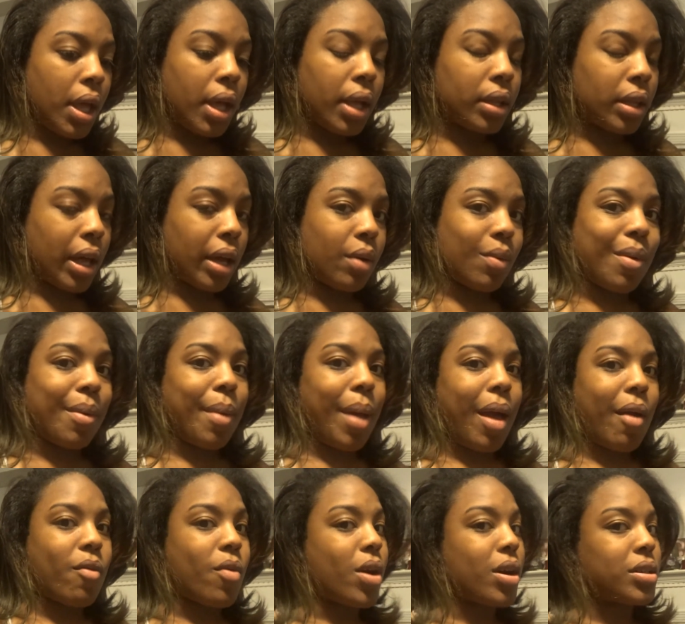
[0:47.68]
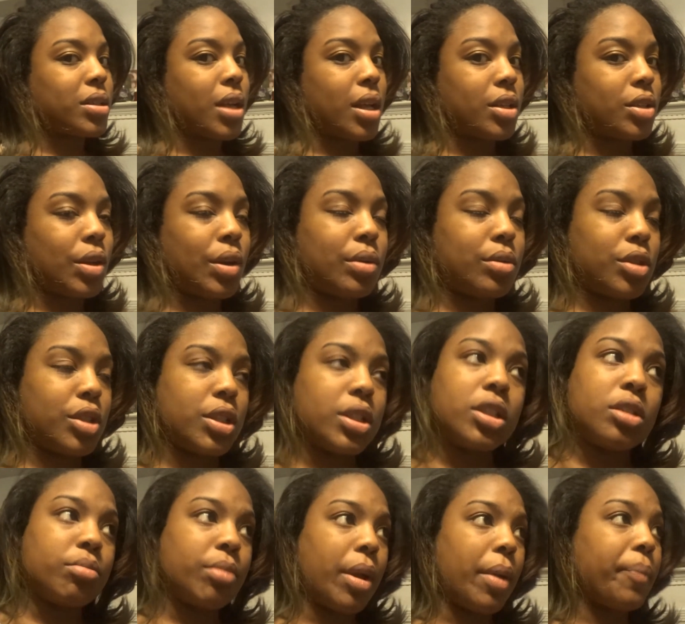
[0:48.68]
A lot of women have wash day, so don't
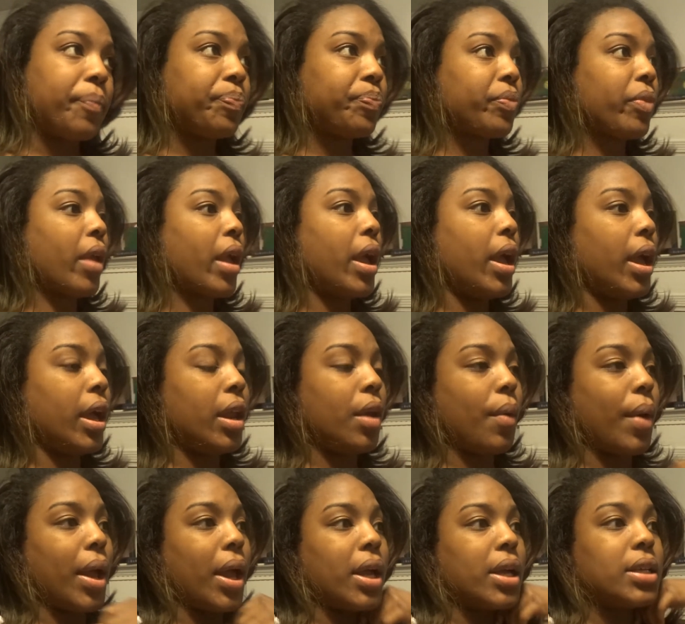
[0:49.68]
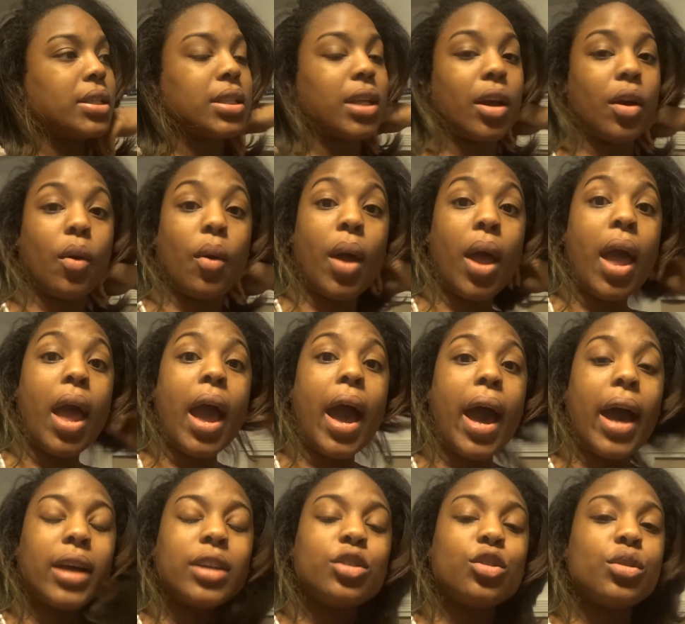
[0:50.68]
judge me. Anyway, so
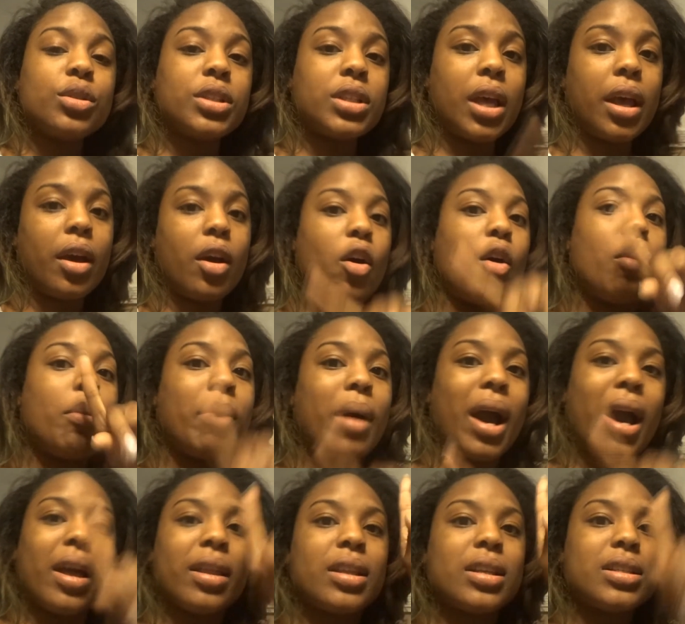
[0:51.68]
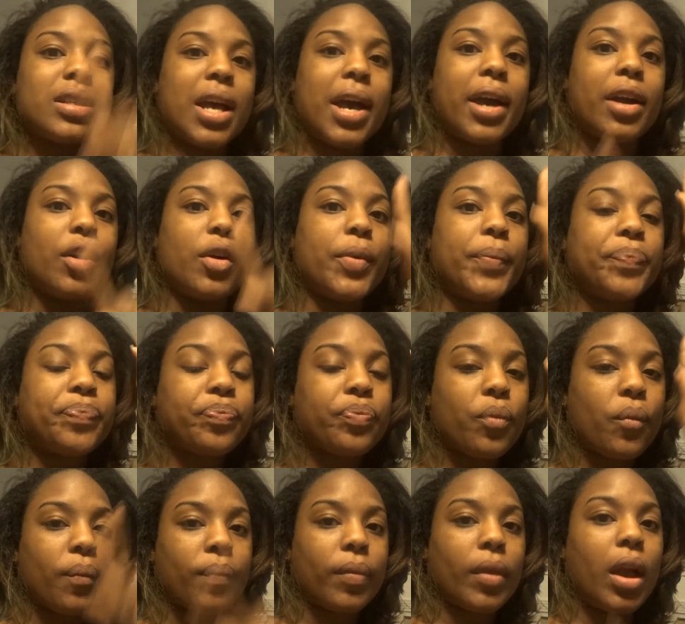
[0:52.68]
as you can tell by the title
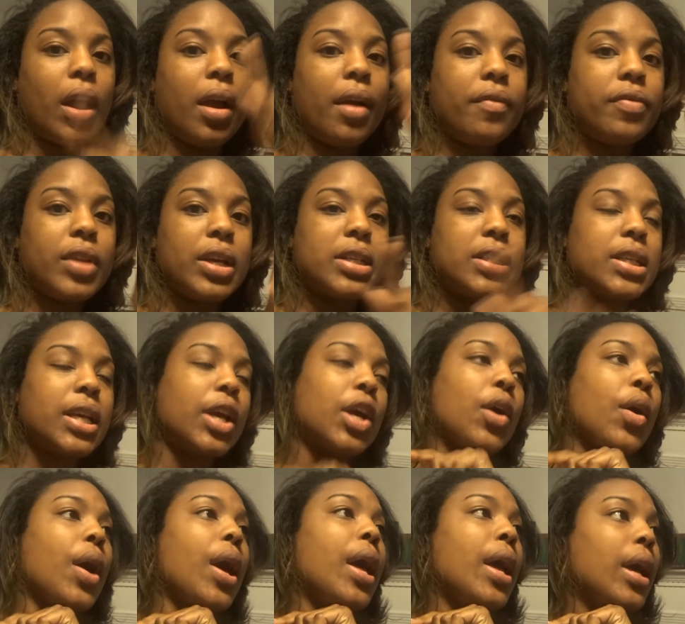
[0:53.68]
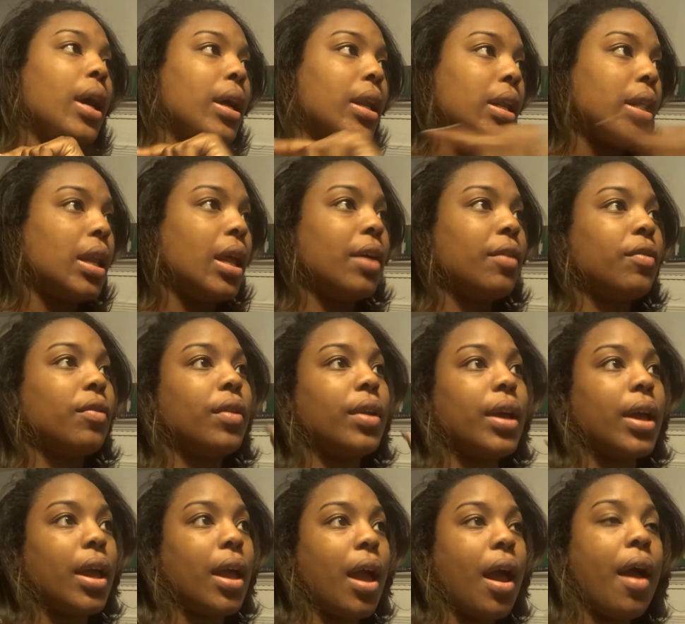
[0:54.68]
of this here
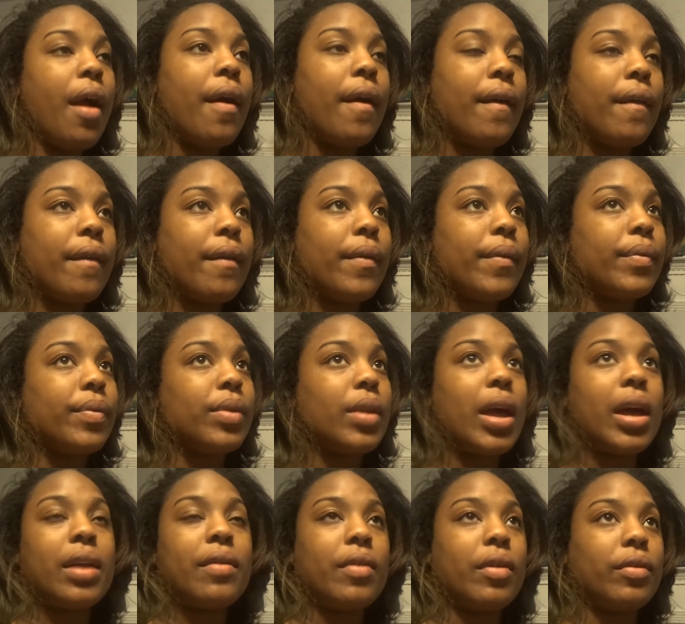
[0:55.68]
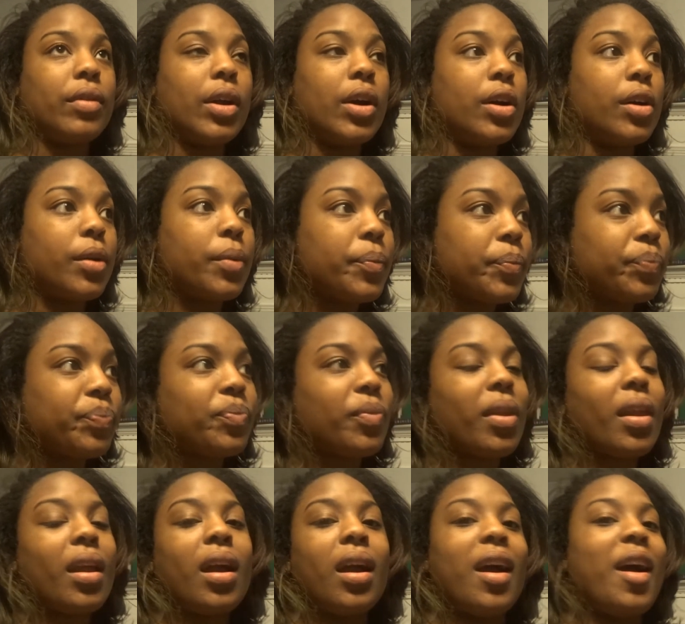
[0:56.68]
lovely, not even vlog,
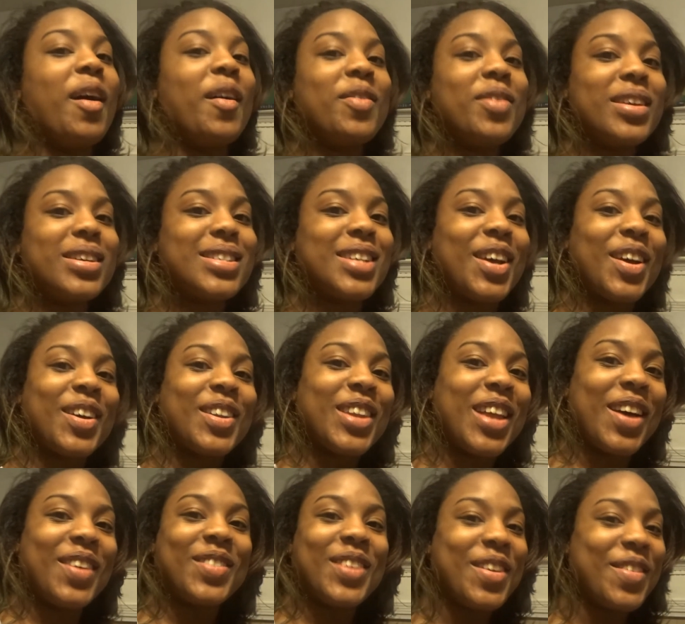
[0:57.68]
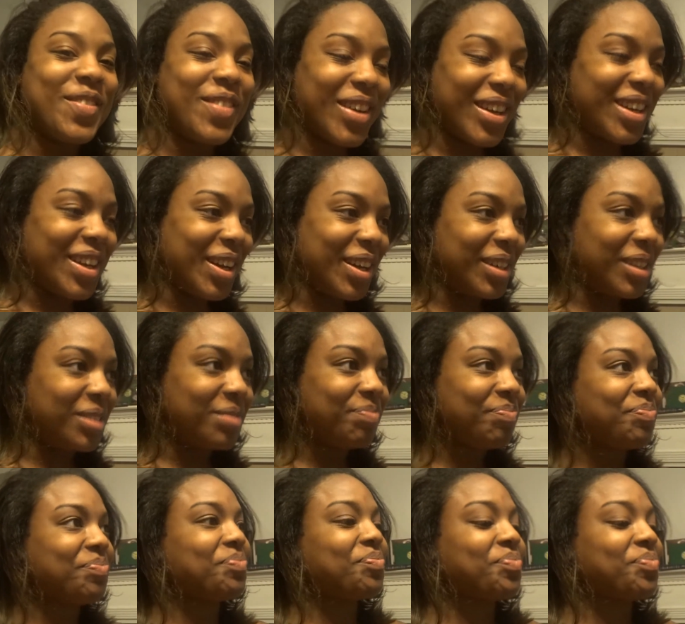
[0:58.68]
of this here lovely video,